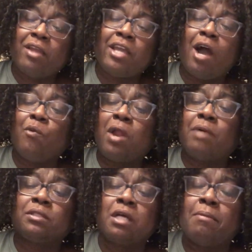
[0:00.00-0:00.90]
Y'all, when
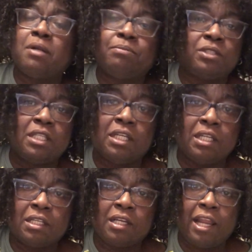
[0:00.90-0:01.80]
I was coming up,
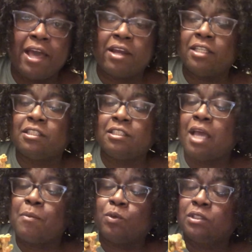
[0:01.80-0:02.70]
singing and clowning at the
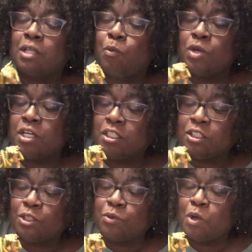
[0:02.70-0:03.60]
table was something we
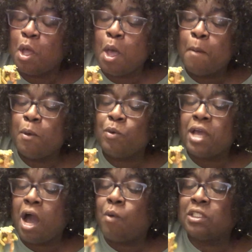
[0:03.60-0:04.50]
couldn't do. But
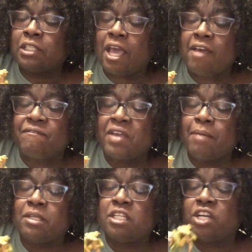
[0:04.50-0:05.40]
we always had
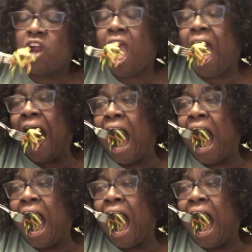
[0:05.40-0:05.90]
family dinner.